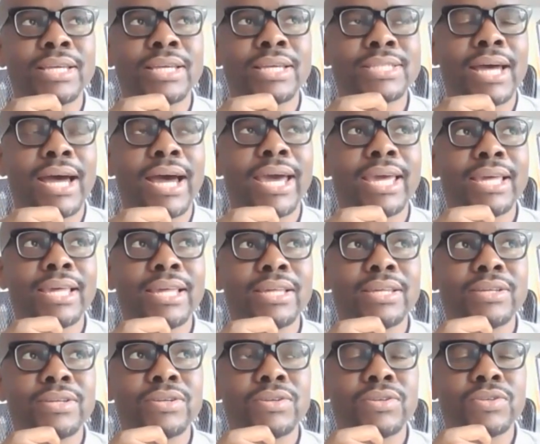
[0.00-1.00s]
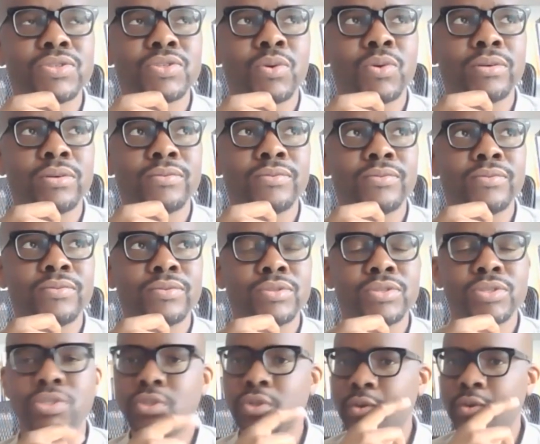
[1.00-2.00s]
as I sort of
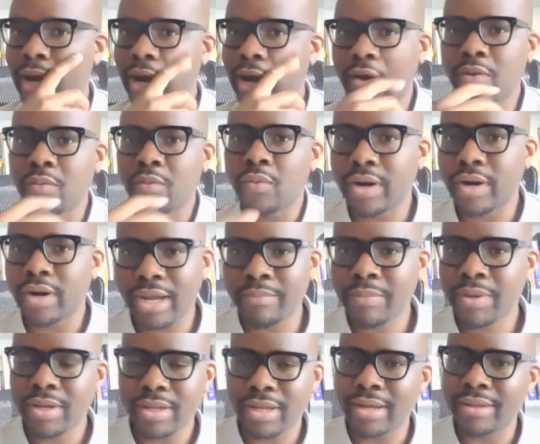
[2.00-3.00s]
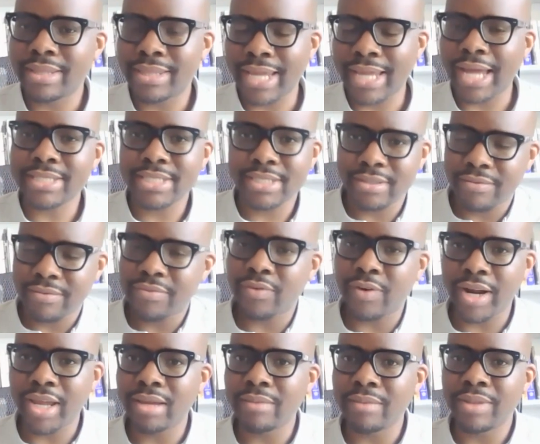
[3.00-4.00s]
do my own work, I'm uh, that's the
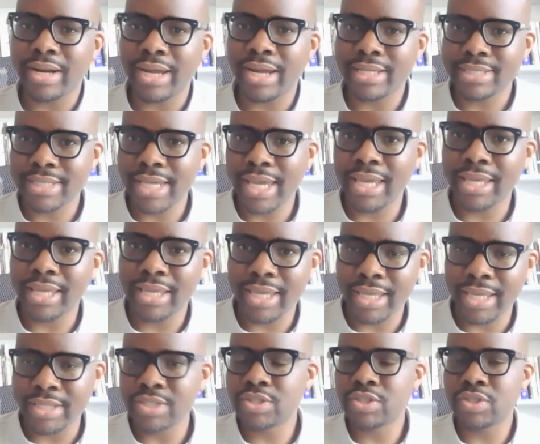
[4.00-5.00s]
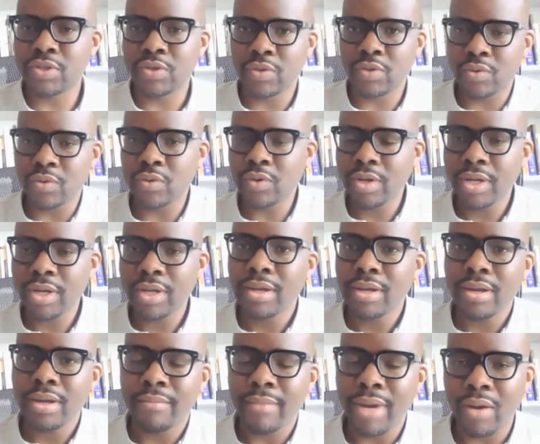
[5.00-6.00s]
frame that I take into
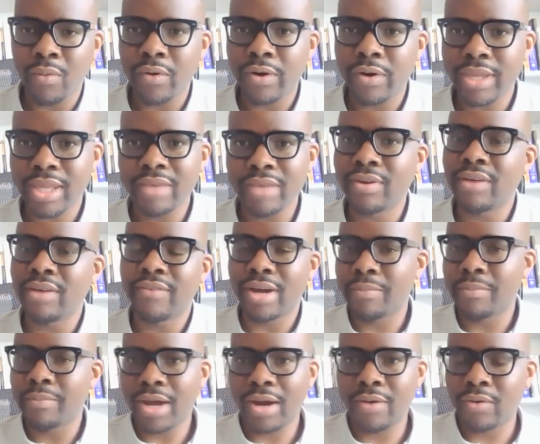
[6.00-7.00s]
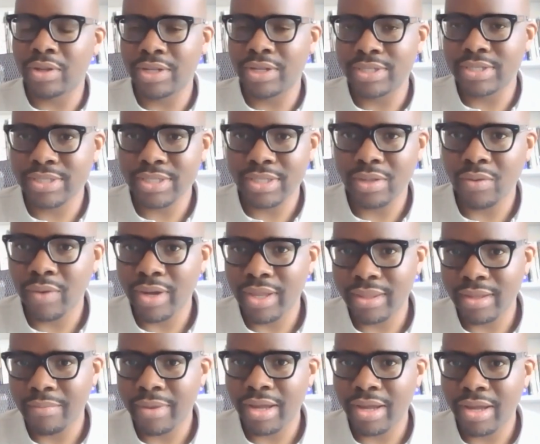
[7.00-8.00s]
my work, even if I'm not religious in the way
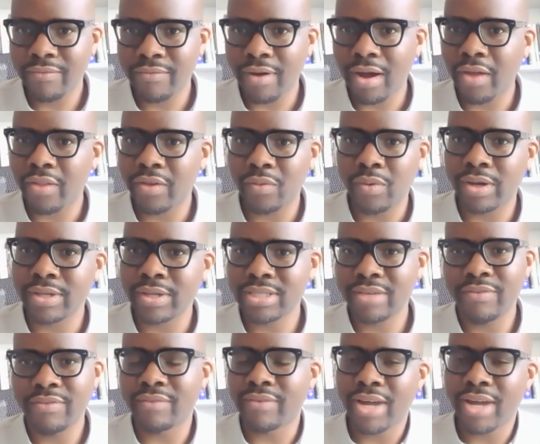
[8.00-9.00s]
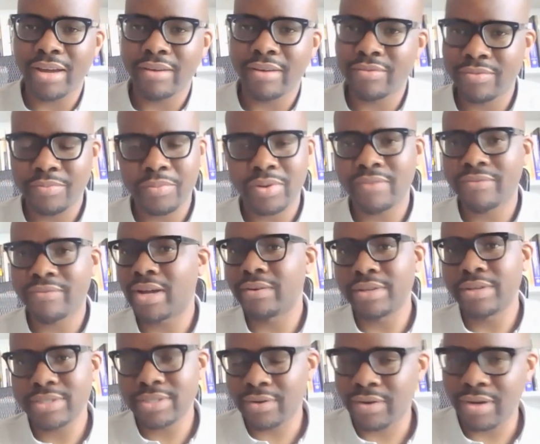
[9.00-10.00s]
that my father was, even if I have profound
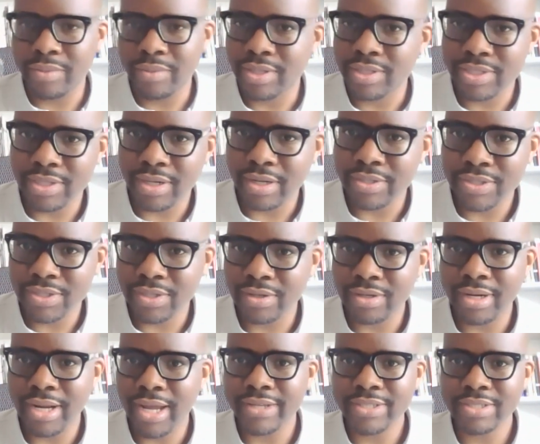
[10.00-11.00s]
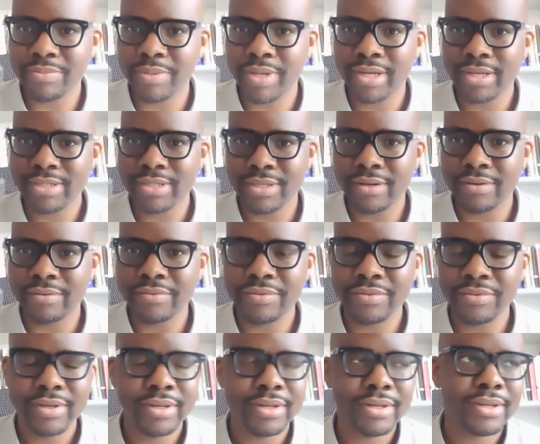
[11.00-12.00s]
disagreements on certain aspects of